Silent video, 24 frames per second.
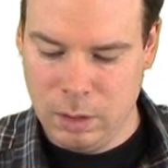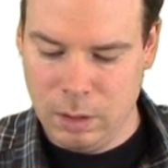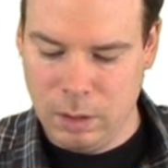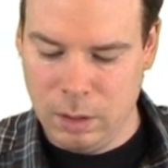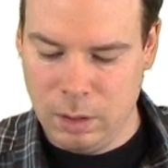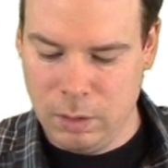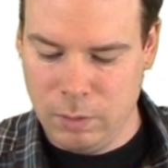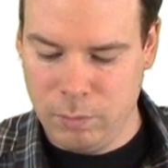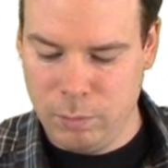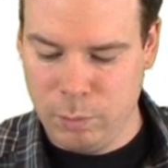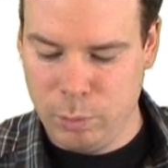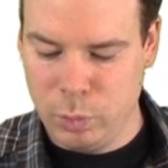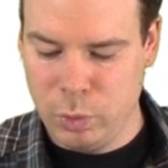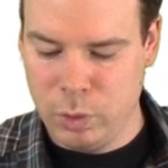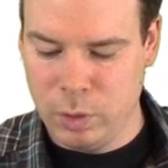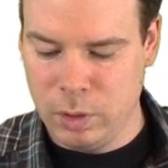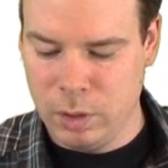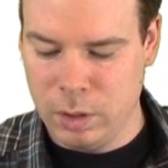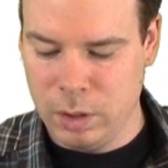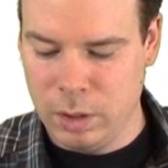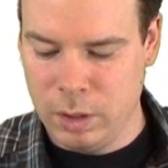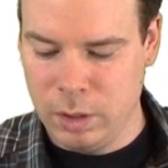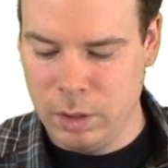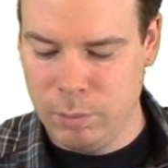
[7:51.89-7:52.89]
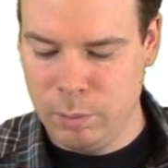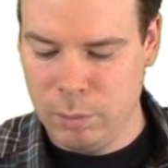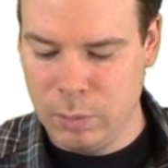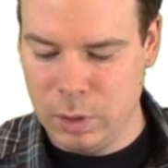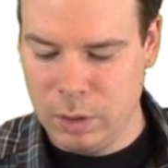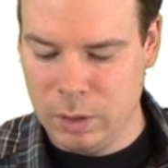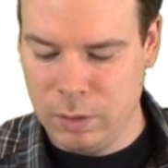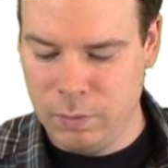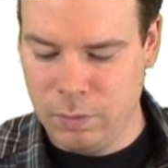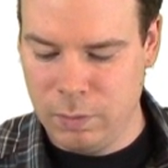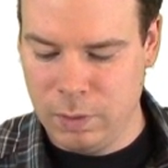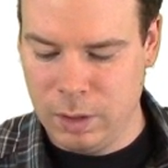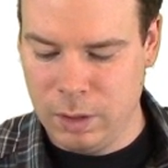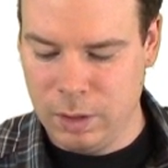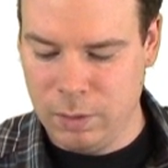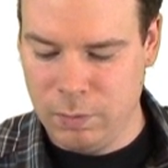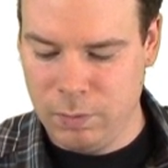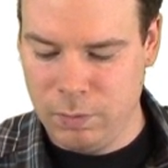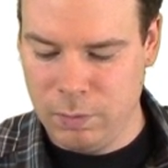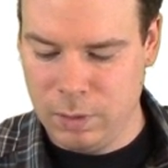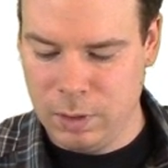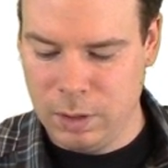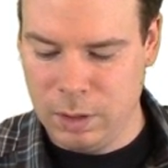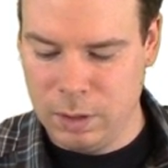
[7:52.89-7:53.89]
f prime of
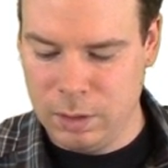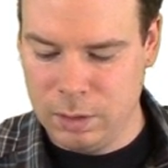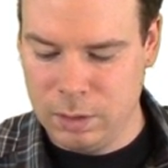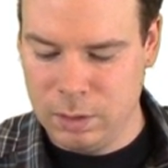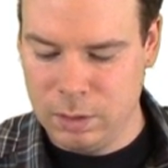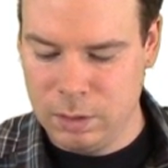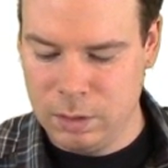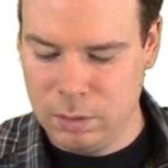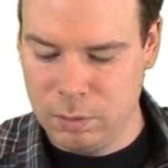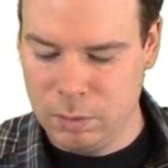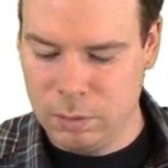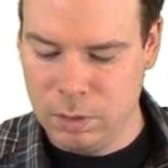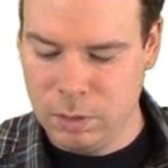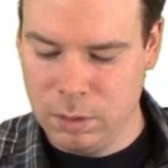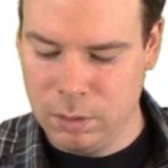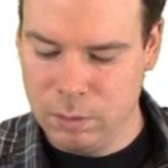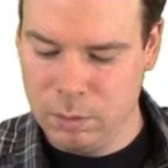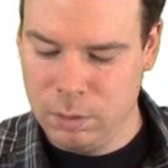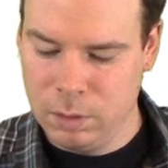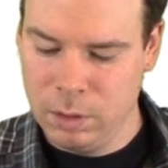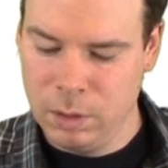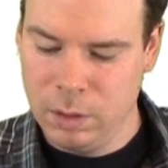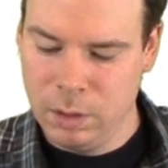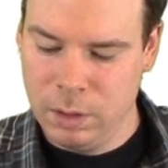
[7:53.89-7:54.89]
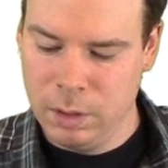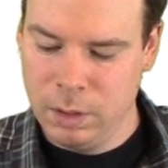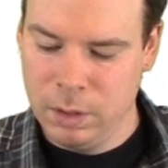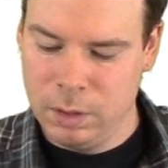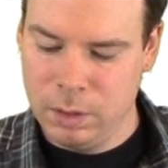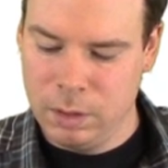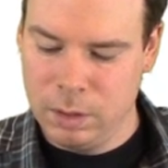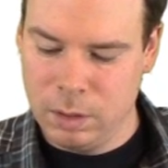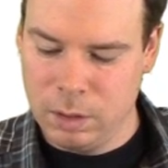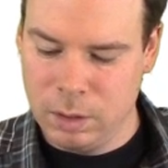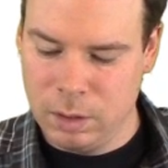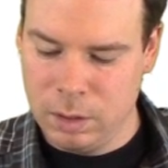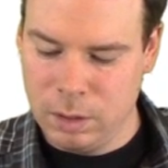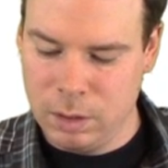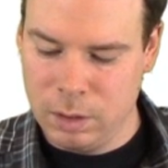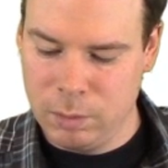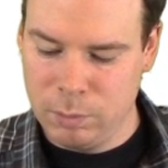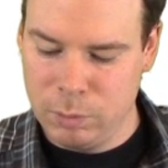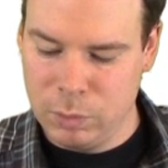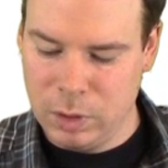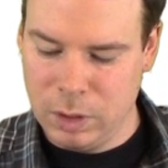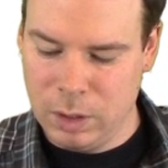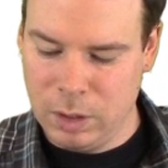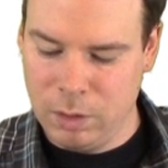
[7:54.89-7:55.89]
f at 0
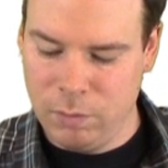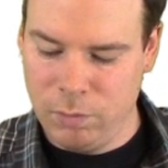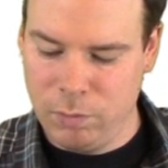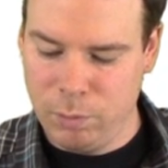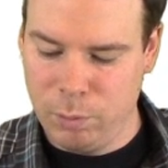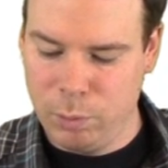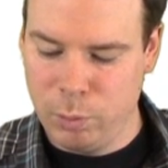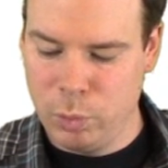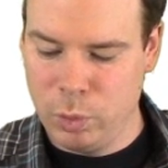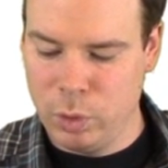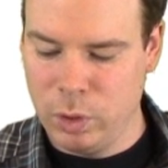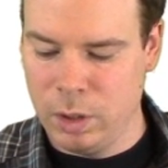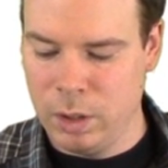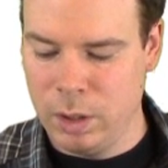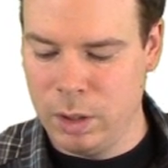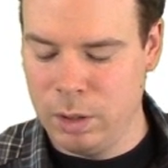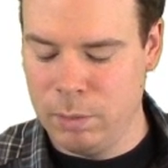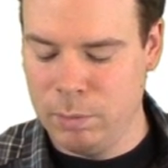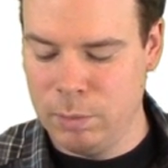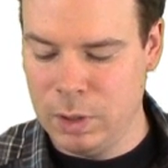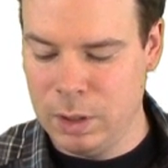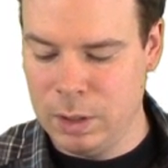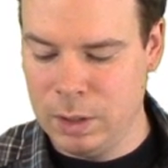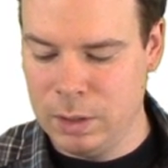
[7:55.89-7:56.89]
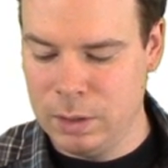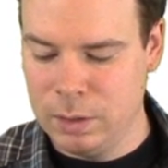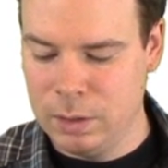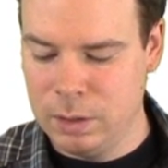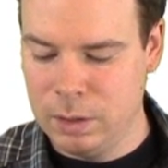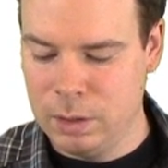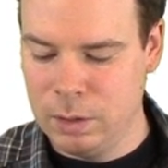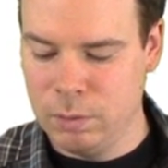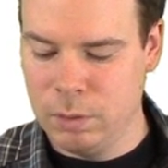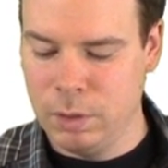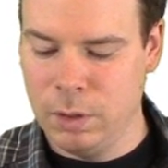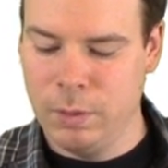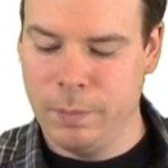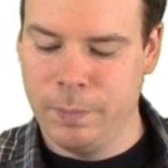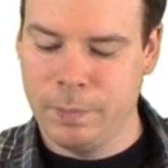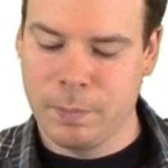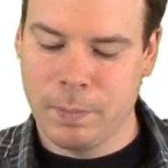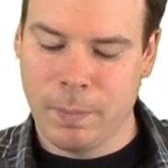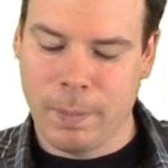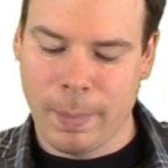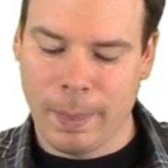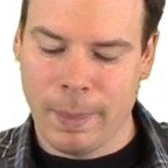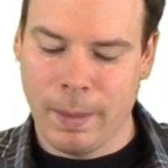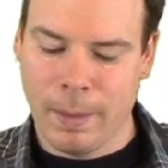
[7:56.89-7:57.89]
times f prime at 0.
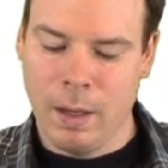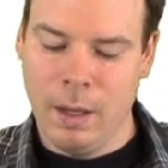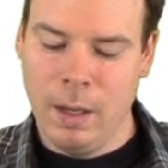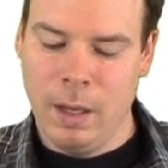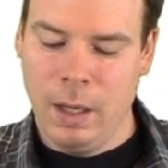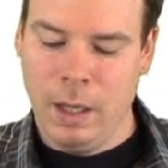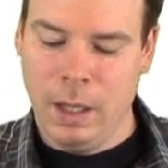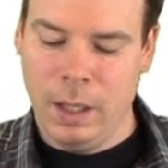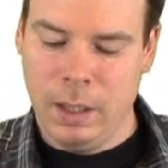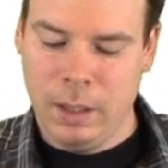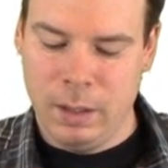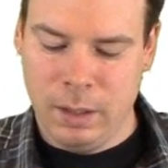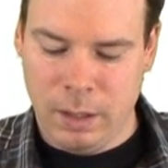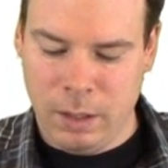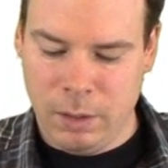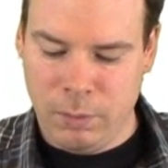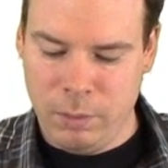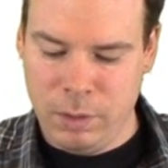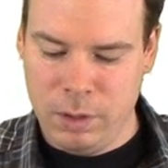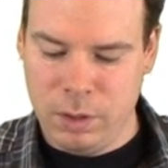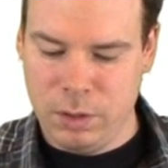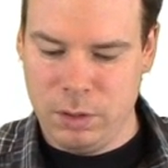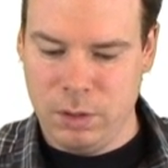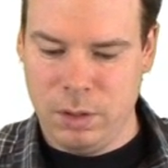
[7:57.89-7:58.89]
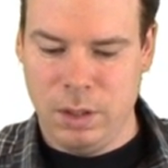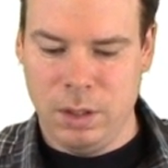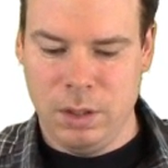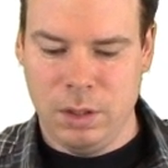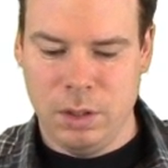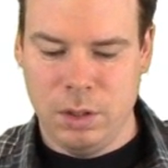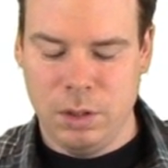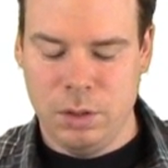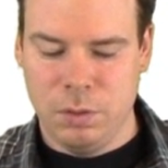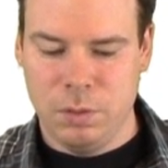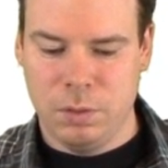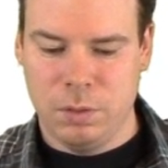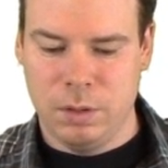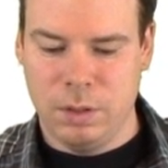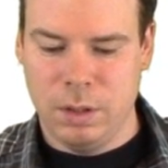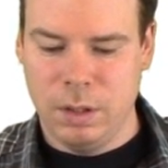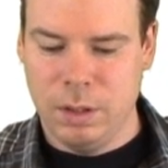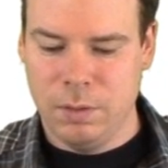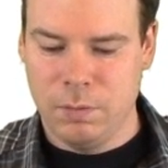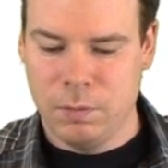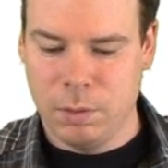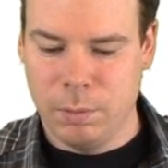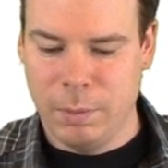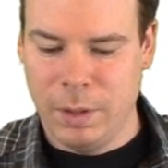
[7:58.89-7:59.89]
And now we just need to use the
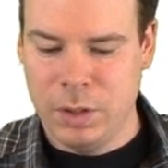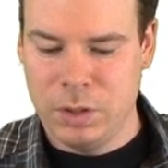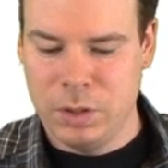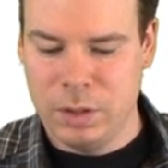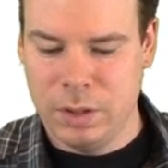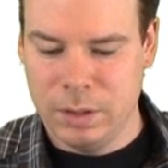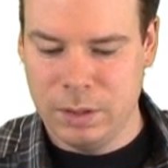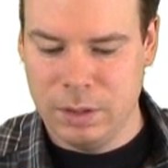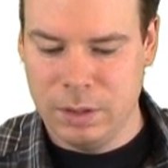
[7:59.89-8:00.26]
information that's